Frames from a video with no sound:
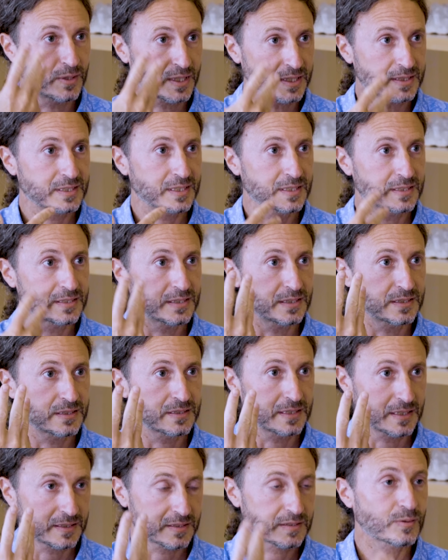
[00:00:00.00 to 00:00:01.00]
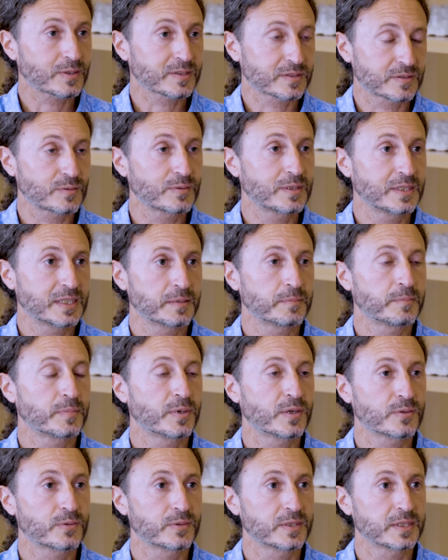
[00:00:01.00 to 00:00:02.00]
to access it that's what's really
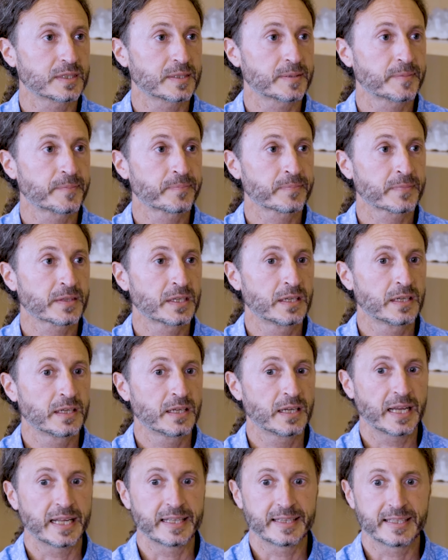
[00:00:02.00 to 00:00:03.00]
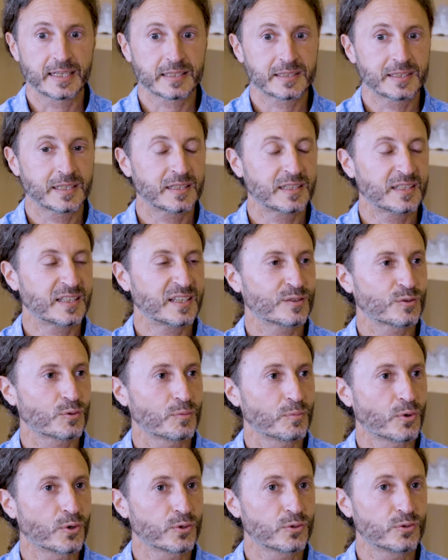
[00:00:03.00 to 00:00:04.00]
empowering and that technique the
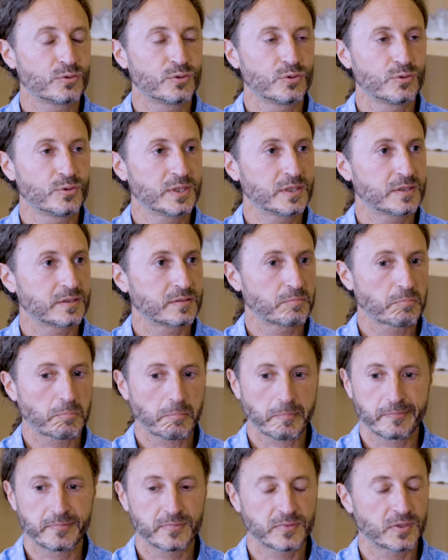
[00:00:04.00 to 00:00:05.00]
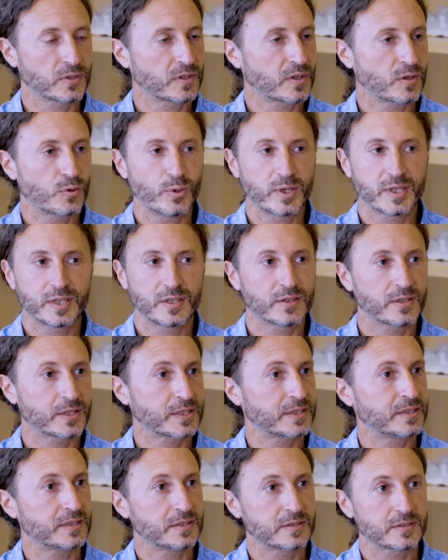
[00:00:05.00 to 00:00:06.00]
more you do it the quicker
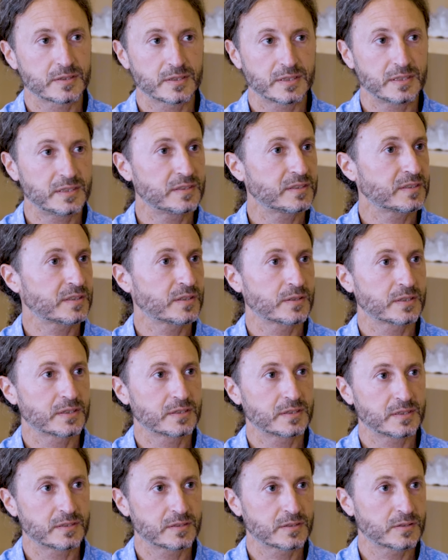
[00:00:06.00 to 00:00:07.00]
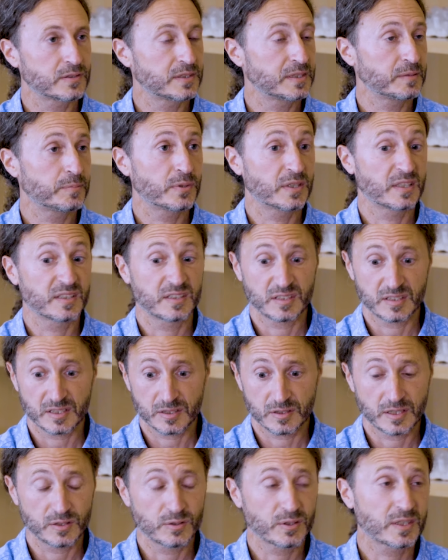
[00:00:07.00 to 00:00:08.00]
it is the easier it is the deep and
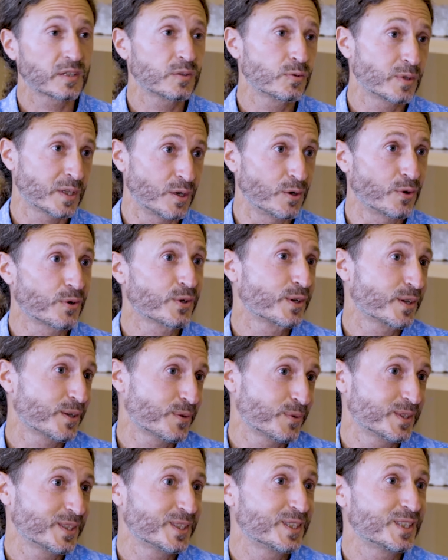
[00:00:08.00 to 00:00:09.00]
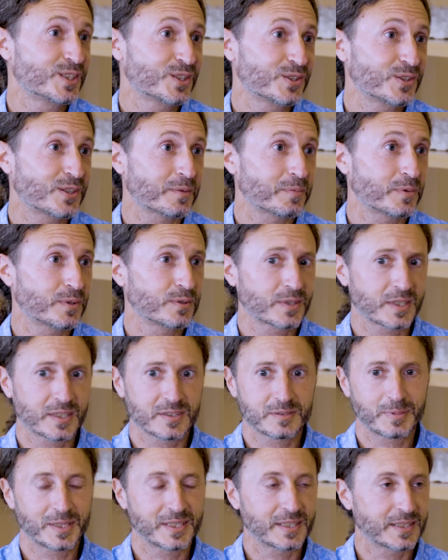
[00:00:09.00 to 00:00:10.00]
and you can do it longer we did it short yeah. you can
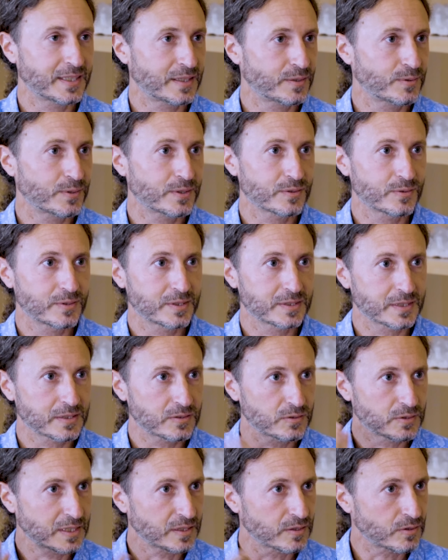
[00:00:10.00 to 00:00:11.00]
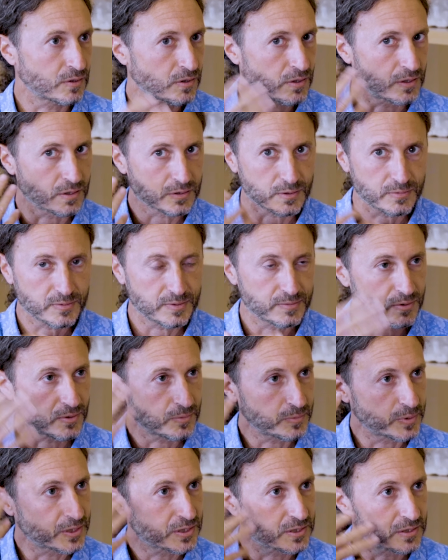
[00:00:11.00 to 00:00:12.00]
spend an hour doing that you get a lot of
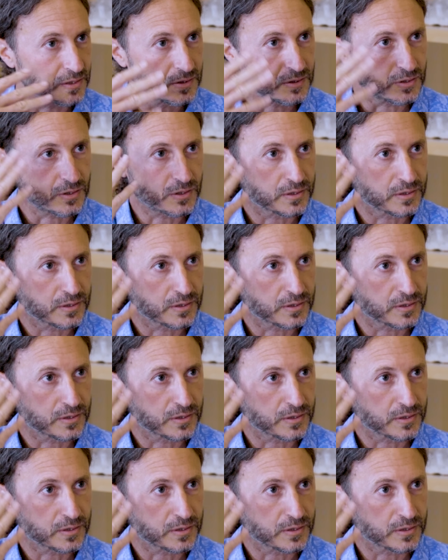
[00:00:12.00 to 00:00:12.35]
information mm.